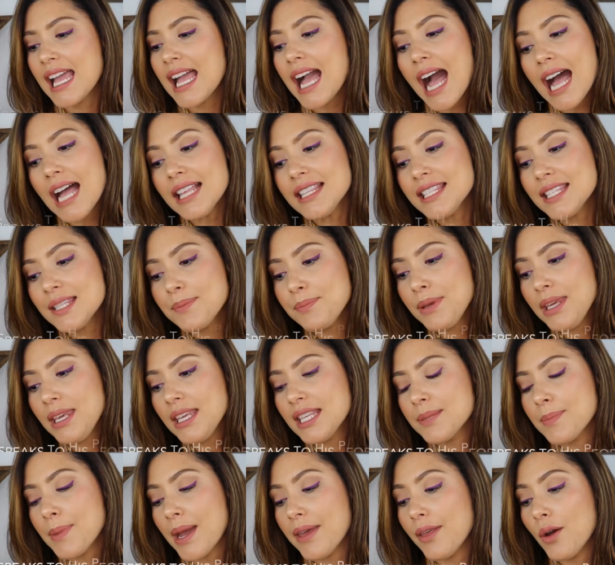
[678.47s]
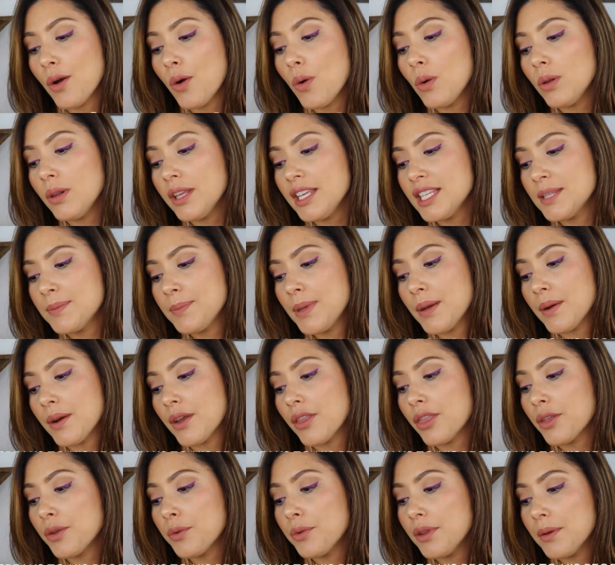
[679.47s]
God speaks by the Holy
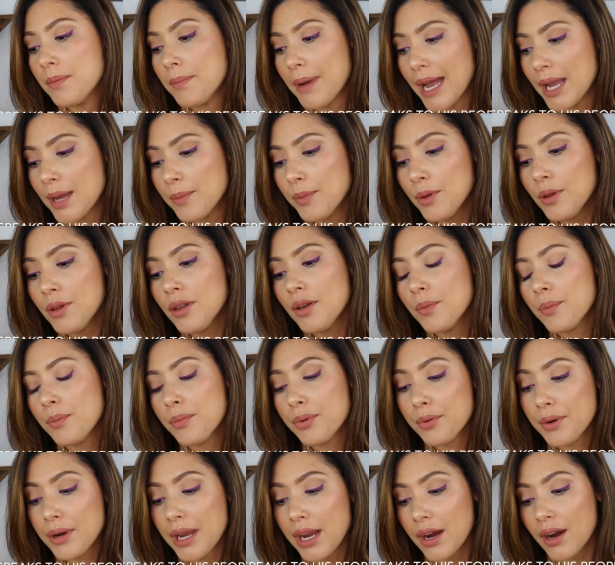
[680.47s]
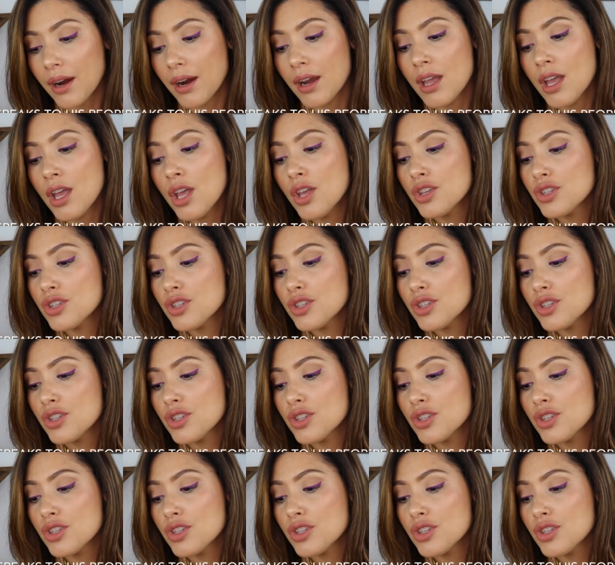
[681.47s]
Spirit through the Bible, prayer,